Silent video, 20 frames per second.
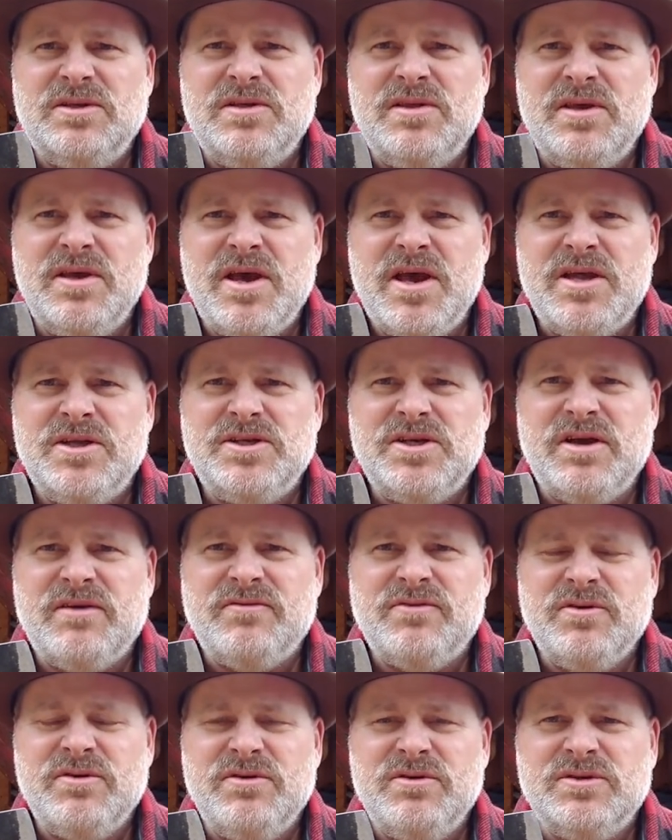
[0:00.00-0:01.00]
to the edge
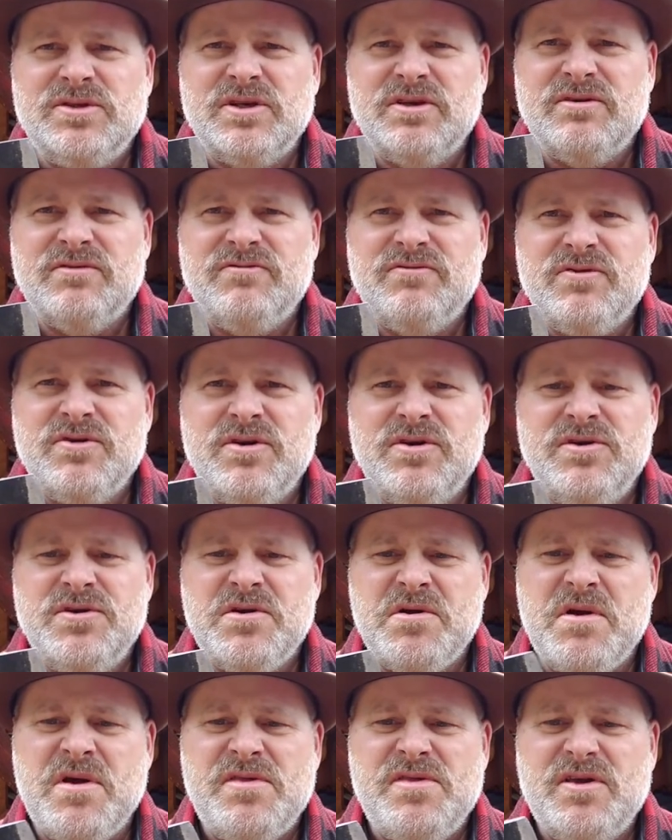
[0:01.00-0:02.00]
after using it for a year.